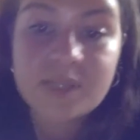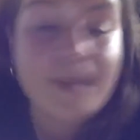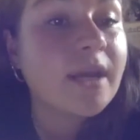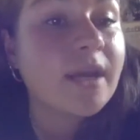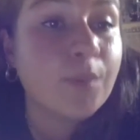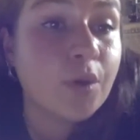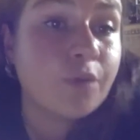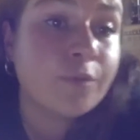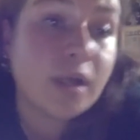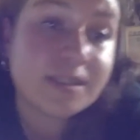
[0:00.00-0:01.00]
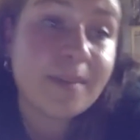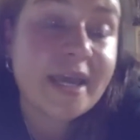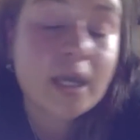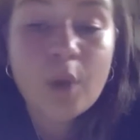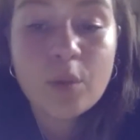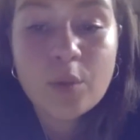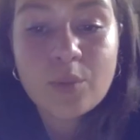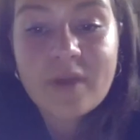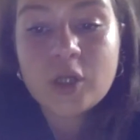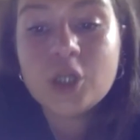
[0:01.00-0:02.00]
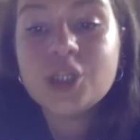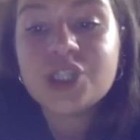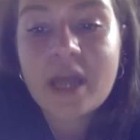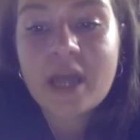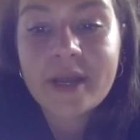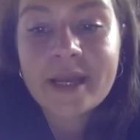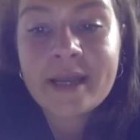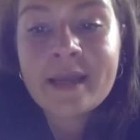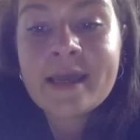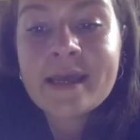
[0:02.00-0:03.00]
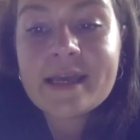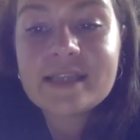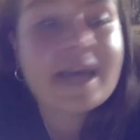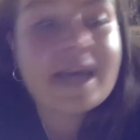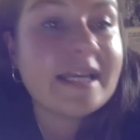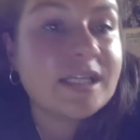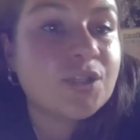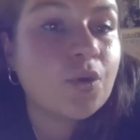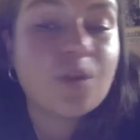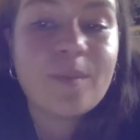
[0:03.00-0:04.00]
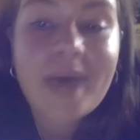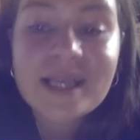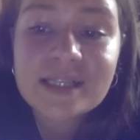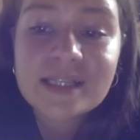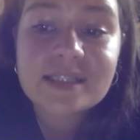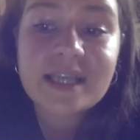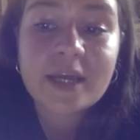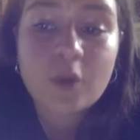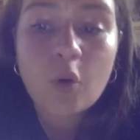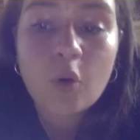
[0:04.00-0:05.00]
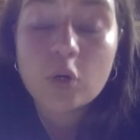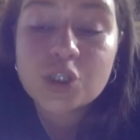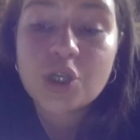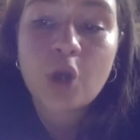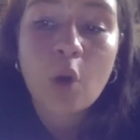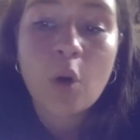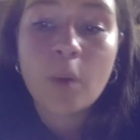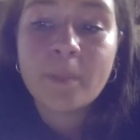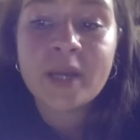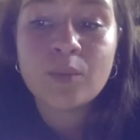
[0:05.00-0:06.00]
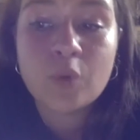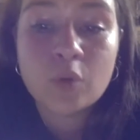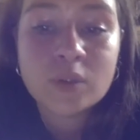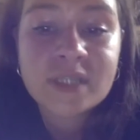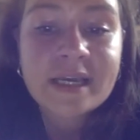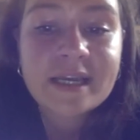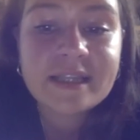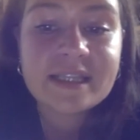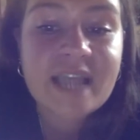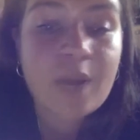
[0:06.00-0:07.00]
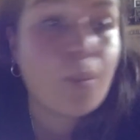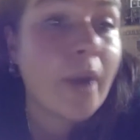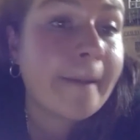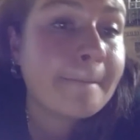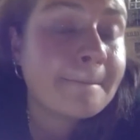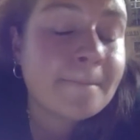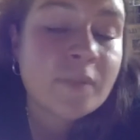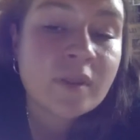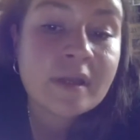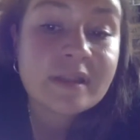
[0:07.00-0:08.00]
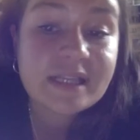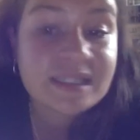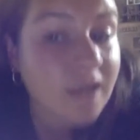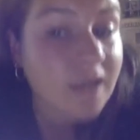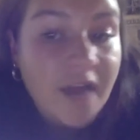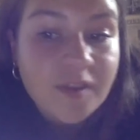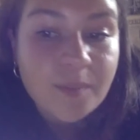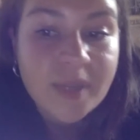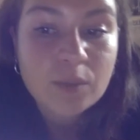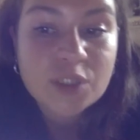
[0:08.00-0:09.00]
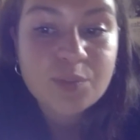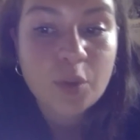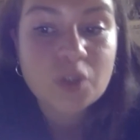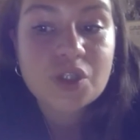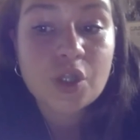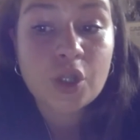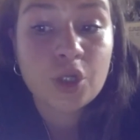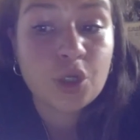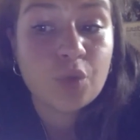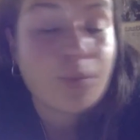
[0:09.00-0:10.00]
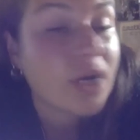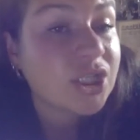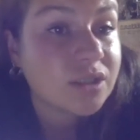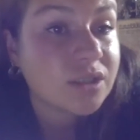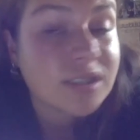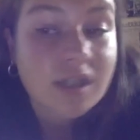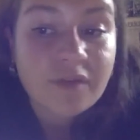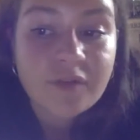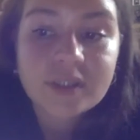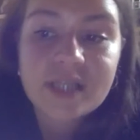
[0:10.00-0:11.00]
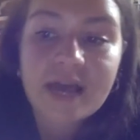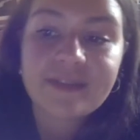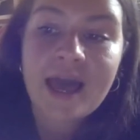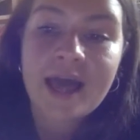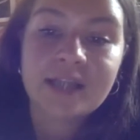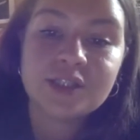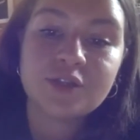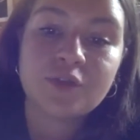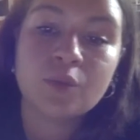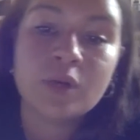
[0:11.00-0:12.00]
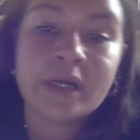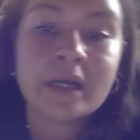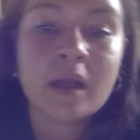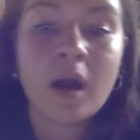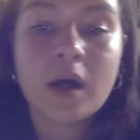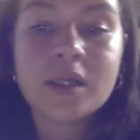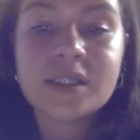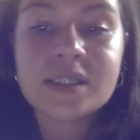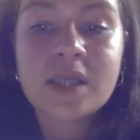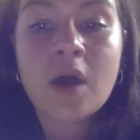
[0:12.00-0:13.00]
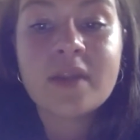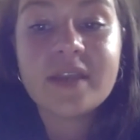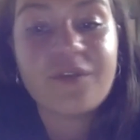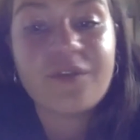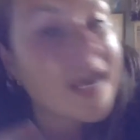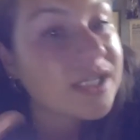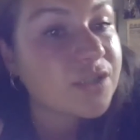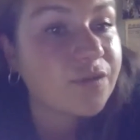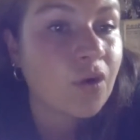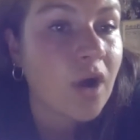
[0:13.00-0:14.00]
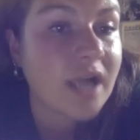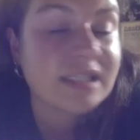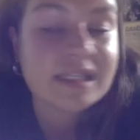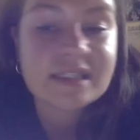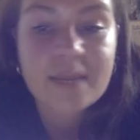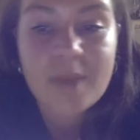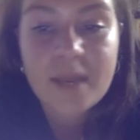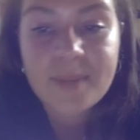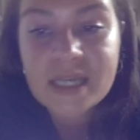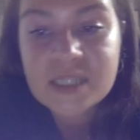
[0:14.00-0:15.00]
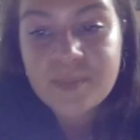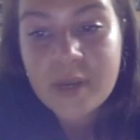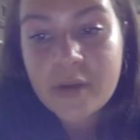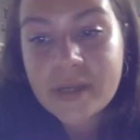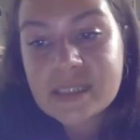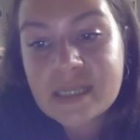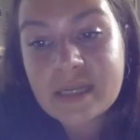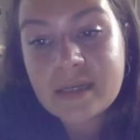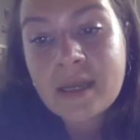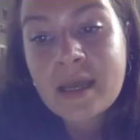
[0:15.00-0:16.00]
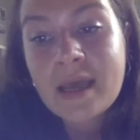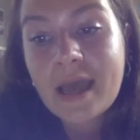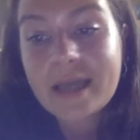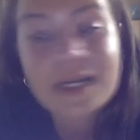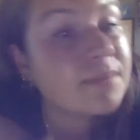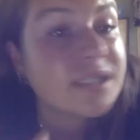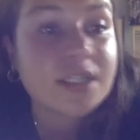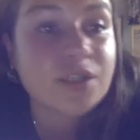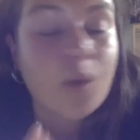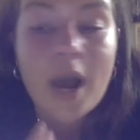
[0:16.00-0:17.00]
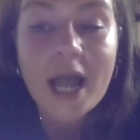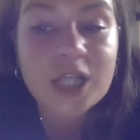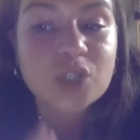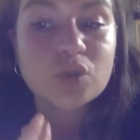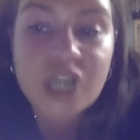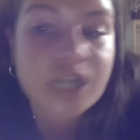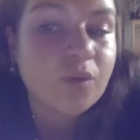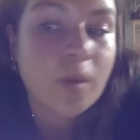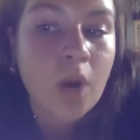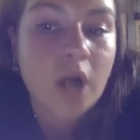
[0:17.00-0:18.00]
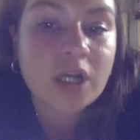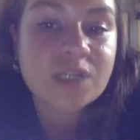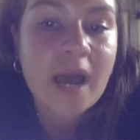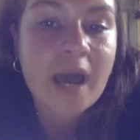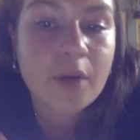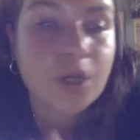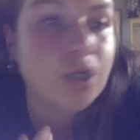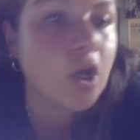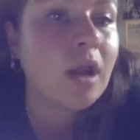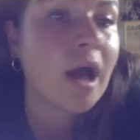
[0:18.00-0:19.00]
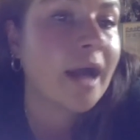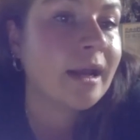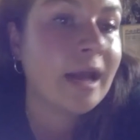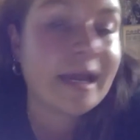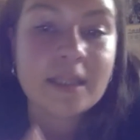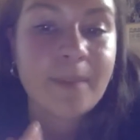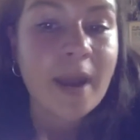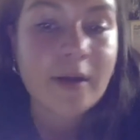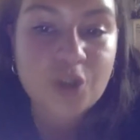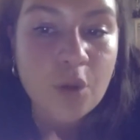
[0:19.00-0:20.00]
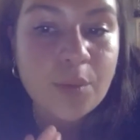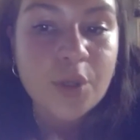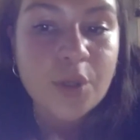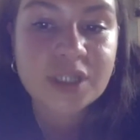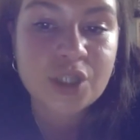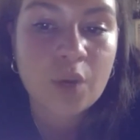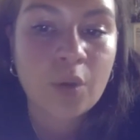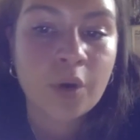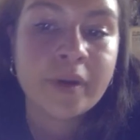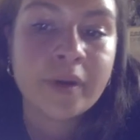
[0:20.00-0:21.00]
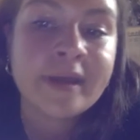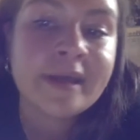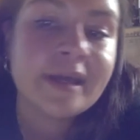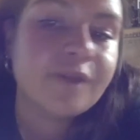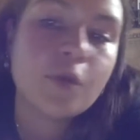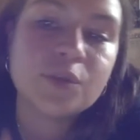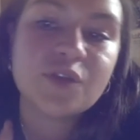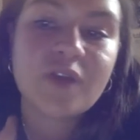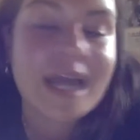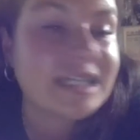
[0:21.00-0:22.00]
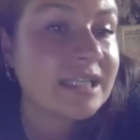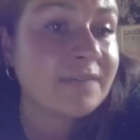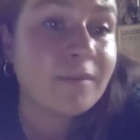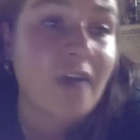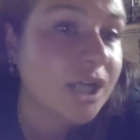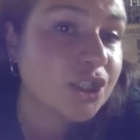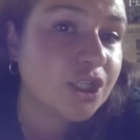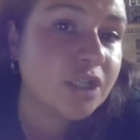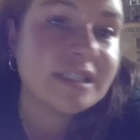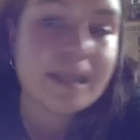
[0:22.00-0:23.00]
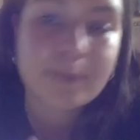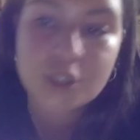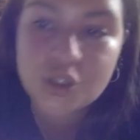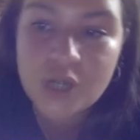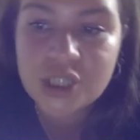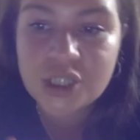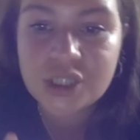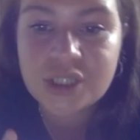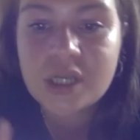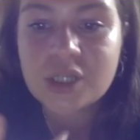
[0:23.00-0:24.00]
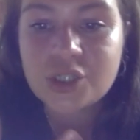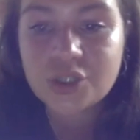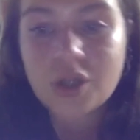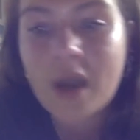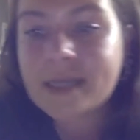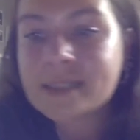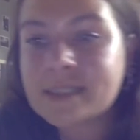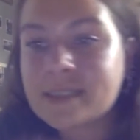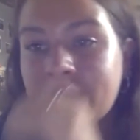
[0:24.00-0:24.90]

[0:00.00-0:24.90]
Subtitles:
make a moment revolutionary is that he saw the masses cannot also go on being ruled in the same way. This can either be in response to the new repression suffered at the hands of the ruling class, the effects of the crisis they may be experiencing, and glimpses of what actual genuine workers' power could look like in the Paris Commune and so on, in forms of collective action, demonstrations, strikes.